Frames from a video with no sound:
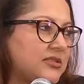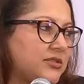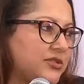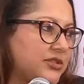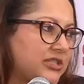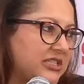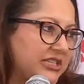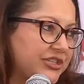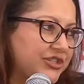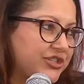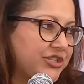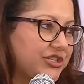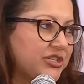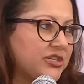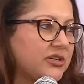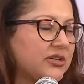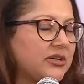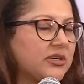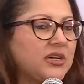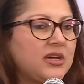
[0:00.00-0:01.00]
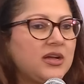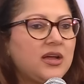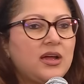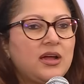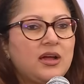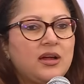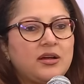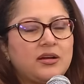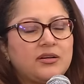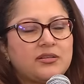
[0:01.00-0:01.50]
teach here.
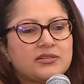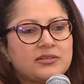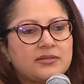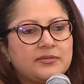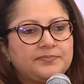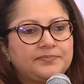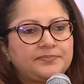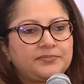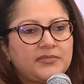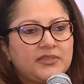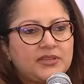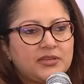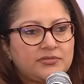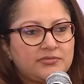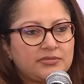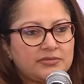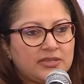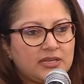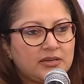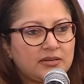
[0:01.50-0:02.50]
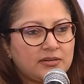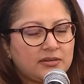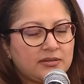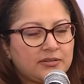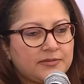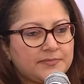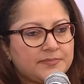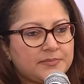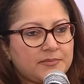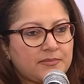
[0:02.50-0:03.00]

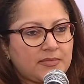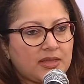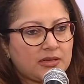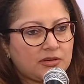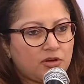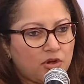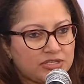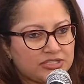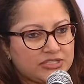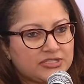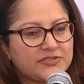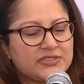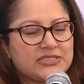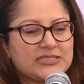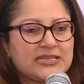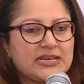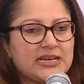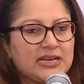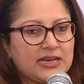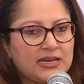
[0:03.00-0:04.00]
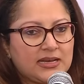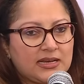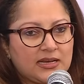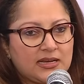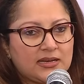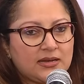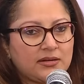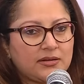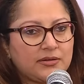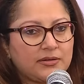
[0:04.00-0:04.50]
The cost of stay,
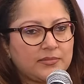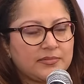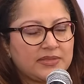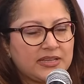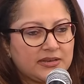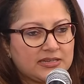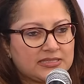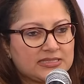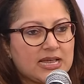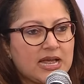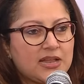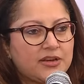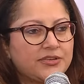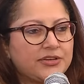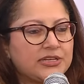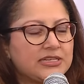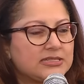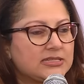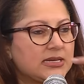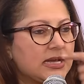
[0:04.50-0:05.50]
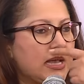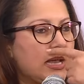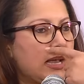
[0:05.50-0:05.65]
their salaries.